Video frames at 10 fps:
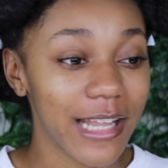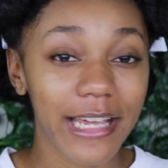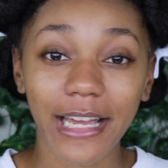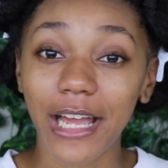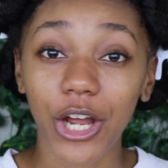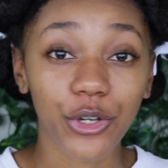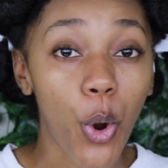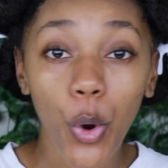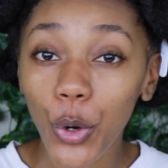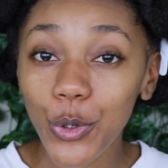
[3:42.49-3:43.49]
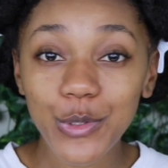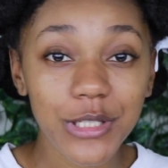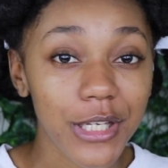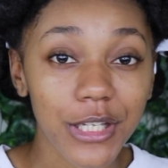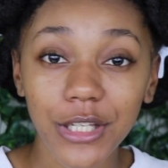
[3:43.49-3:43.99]
Like, I got coils,
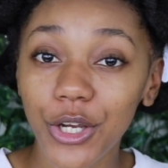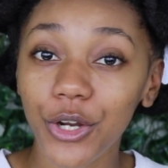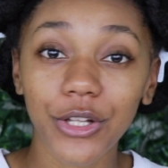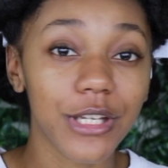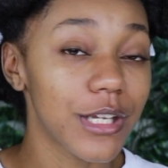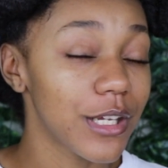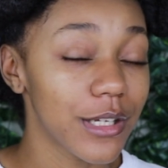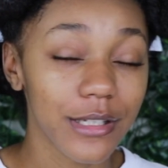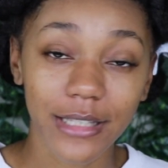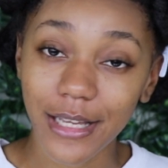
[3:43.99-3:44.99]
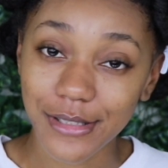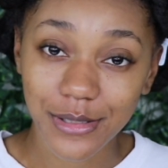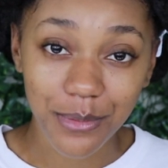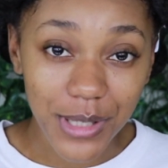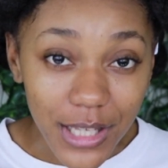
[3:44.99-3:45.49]
kinky, curly. That's
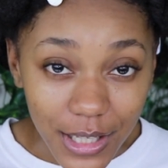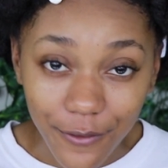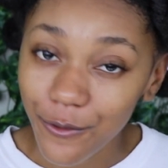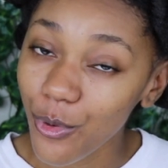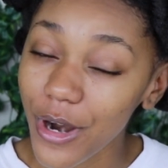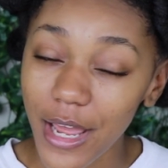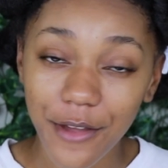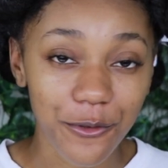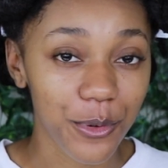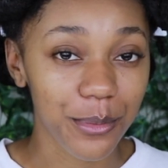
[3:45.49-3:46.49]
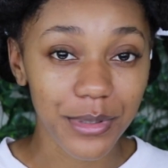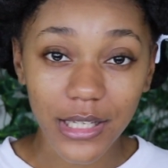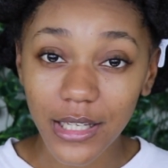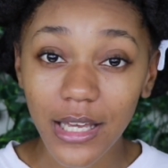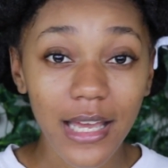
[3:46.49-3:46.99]
me. 4A,
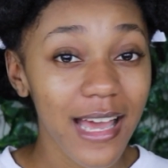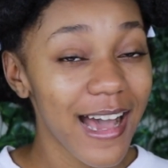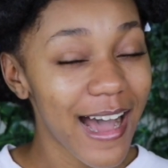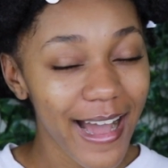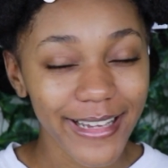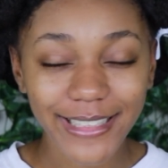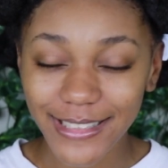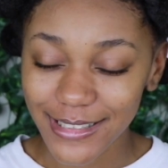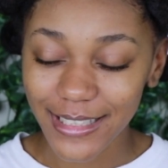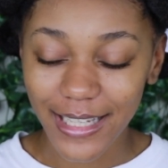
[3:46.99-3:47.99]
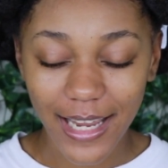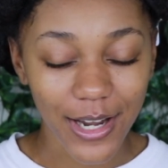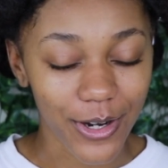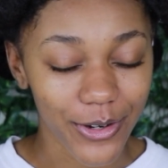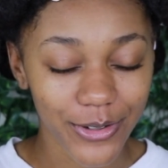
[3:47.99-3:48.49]
4B, high density
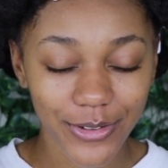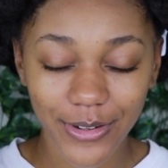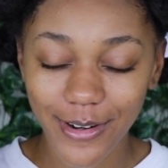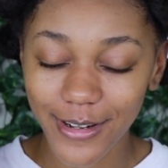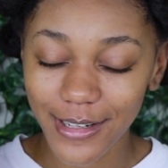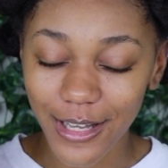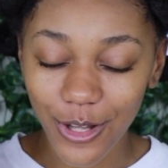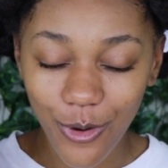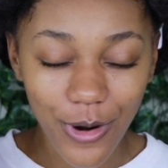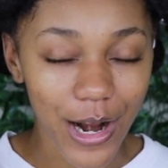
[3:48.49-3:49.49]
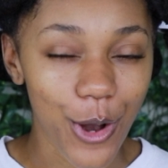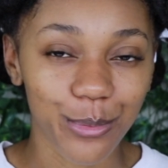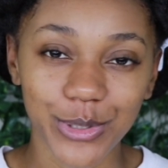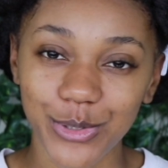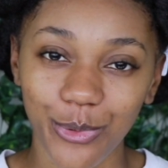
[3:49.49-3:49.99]
hair. Lord, I hope
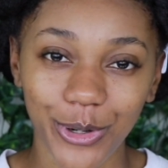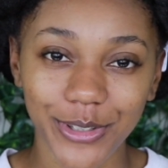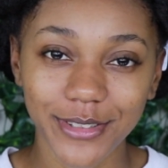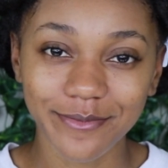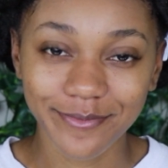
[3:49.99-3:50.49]
this works.